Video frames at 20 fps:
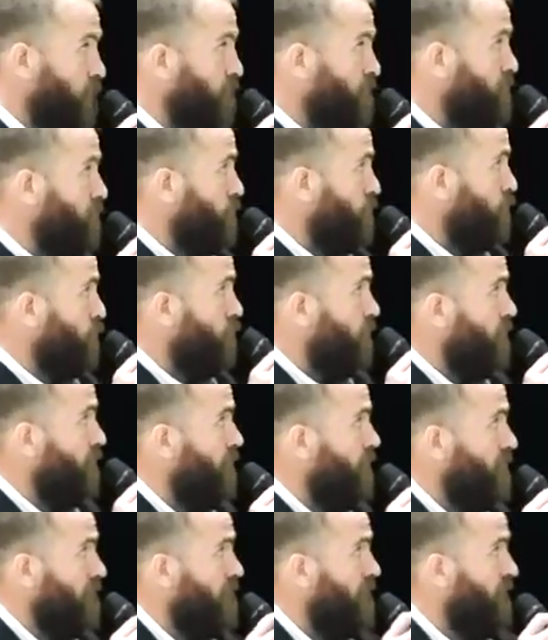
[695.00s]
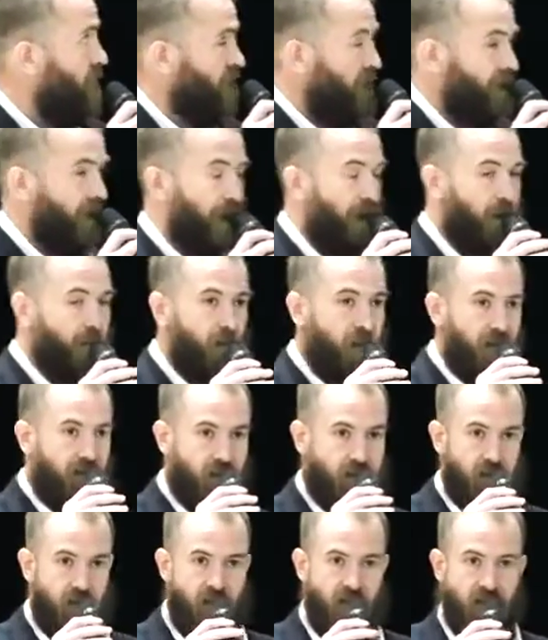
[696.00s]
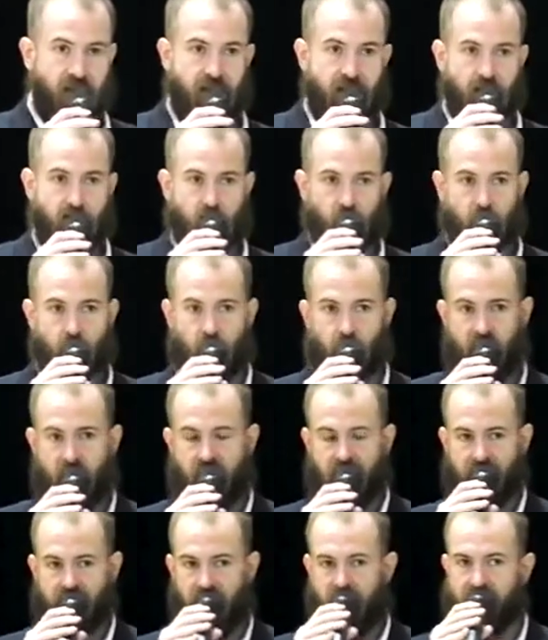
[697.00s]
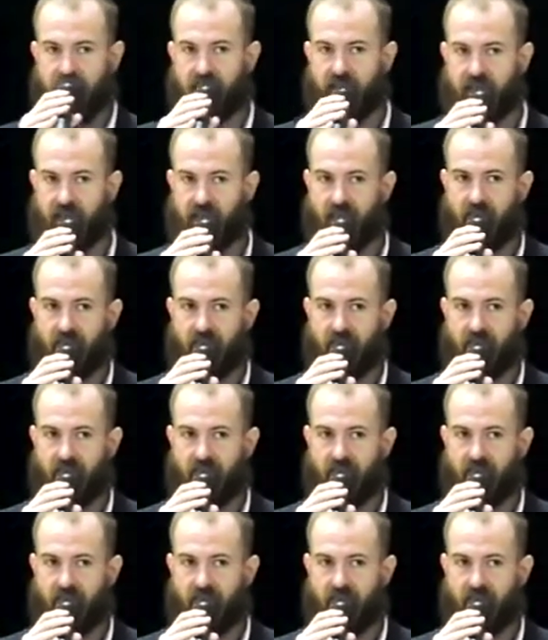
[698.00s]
what we do at Academy is education is